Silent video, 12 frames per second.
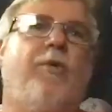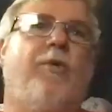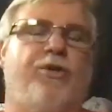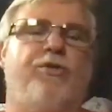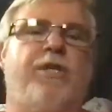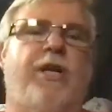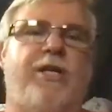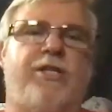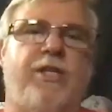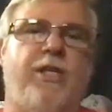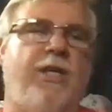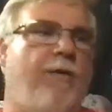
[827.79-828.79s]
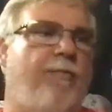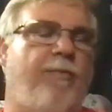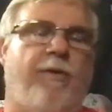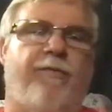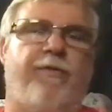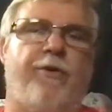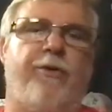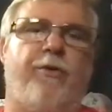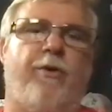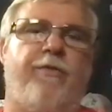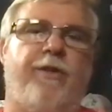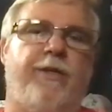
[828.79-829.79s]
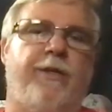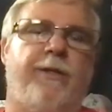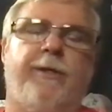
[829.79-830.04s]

Well, usually I see a, a photo of it.